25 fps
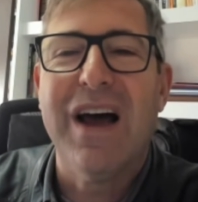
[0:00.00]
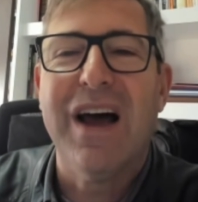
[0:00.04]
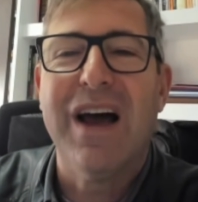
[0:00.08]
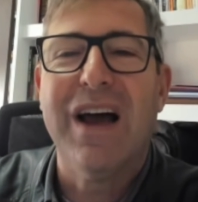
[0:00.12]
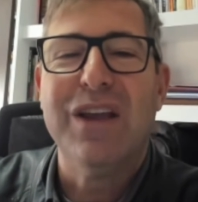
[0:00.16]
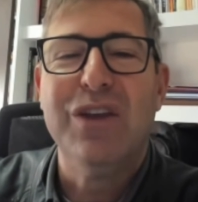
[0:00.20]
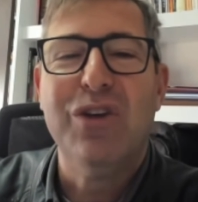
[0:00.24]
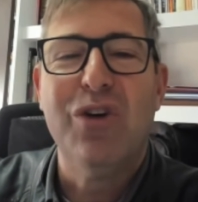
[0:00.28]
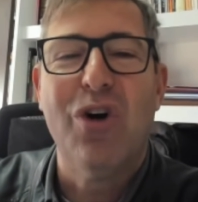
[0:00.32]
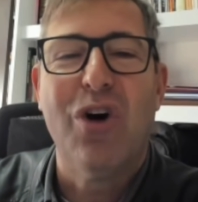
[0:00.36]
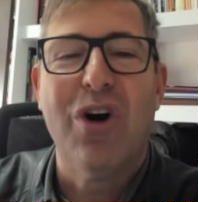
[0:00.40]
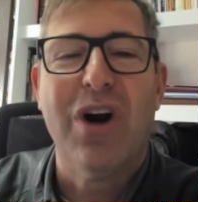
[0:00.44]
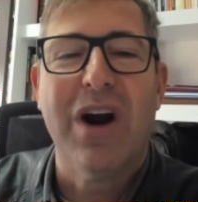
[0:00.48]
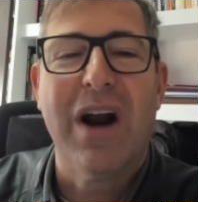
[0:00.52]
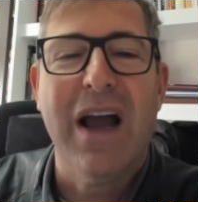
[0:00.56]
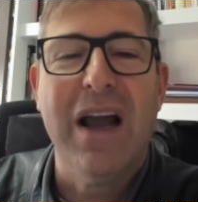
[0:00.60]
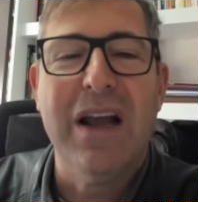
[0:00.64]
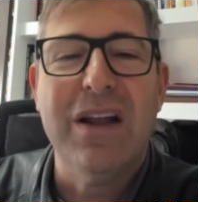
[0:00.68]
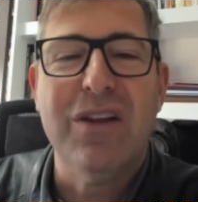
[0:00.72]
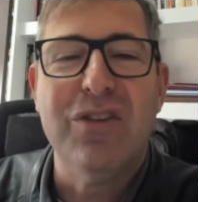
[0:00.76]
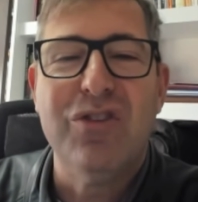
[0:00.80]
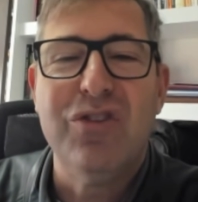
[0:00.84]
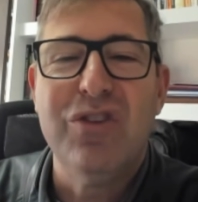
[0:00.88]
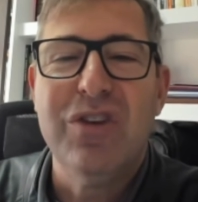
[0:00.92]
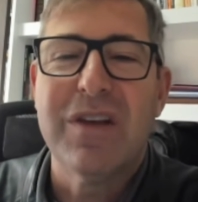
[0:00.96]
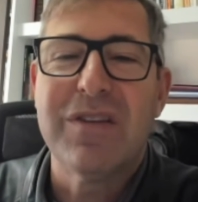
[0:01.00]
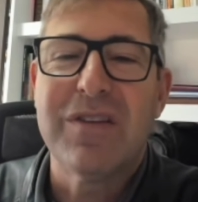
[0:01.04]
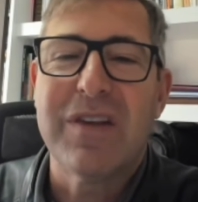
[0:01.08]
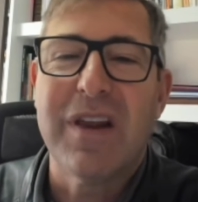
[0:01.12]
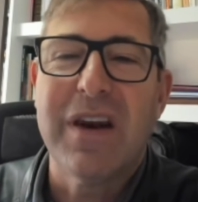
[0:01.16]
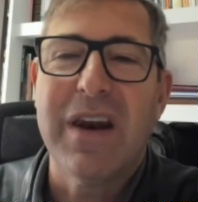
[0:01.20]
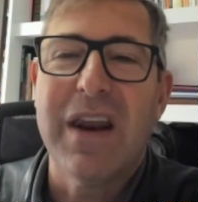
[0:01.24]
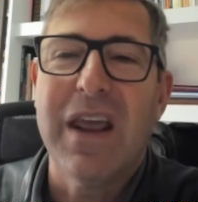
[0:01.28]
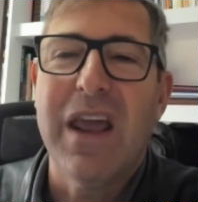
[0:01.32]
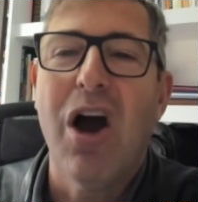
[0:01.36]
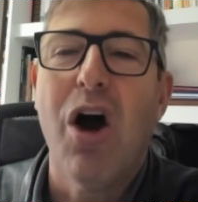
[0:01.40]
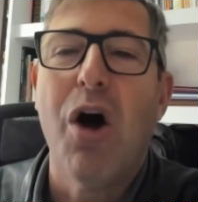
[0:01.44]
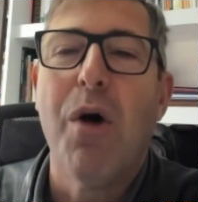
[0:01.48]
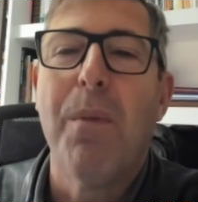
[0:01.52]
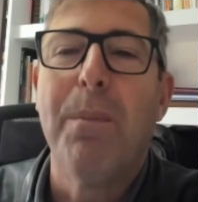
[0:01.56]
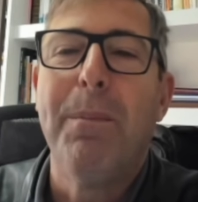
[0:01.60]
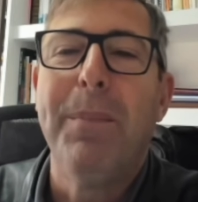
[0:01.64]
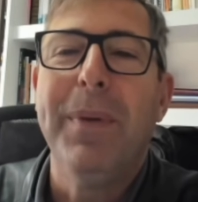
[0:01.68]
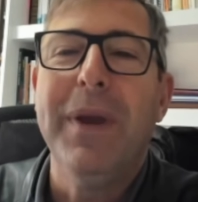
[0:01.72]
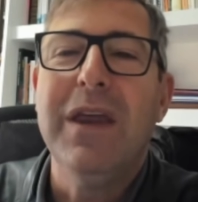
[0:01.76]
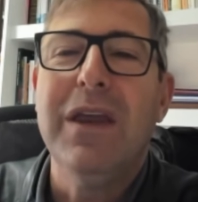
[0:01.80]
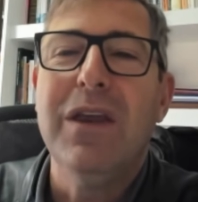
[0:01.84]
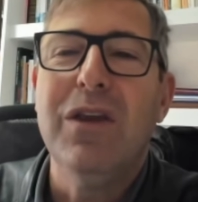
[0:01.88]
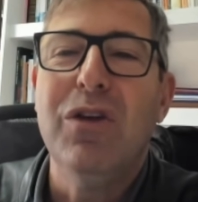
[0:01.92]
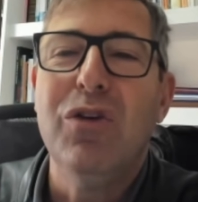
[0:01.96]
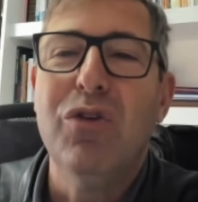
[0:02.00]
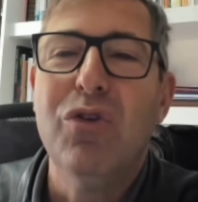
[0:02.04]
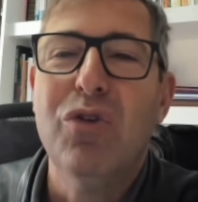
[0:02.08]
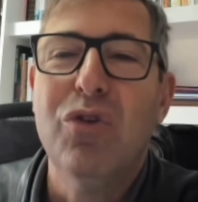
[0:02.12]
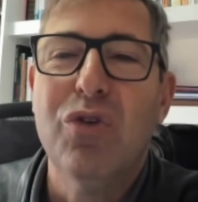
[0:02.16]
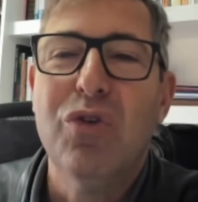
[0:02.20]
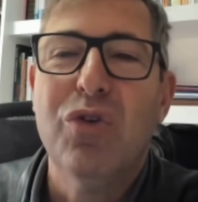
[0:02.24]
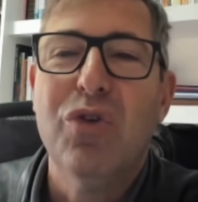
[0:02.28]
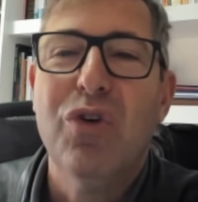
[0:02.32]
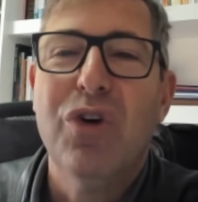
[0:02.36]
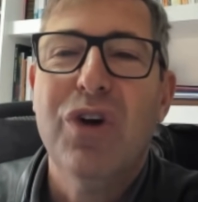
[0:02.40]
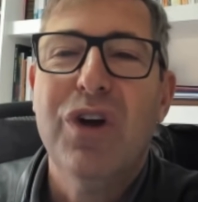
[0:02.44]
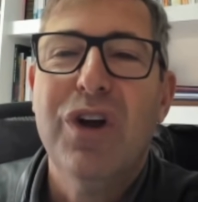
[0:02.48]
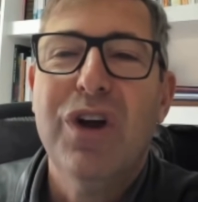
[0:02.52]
your ideas and helping you